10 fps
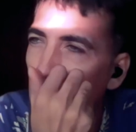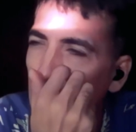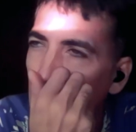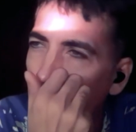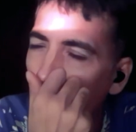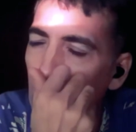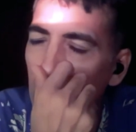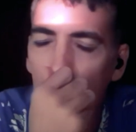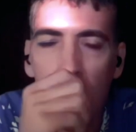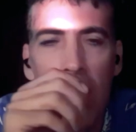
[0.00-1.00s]
like
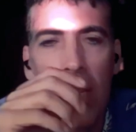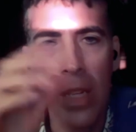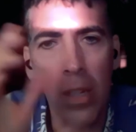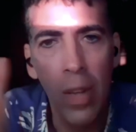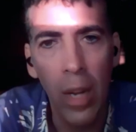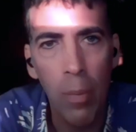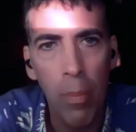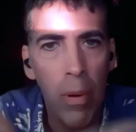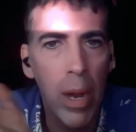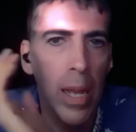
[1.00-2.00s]
overseeing the
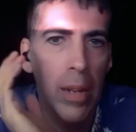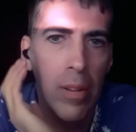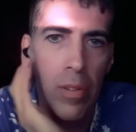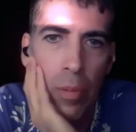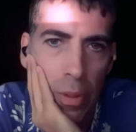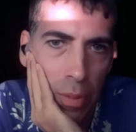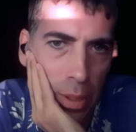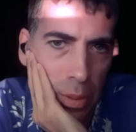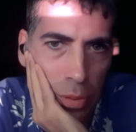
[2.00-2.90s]
entire brand is what's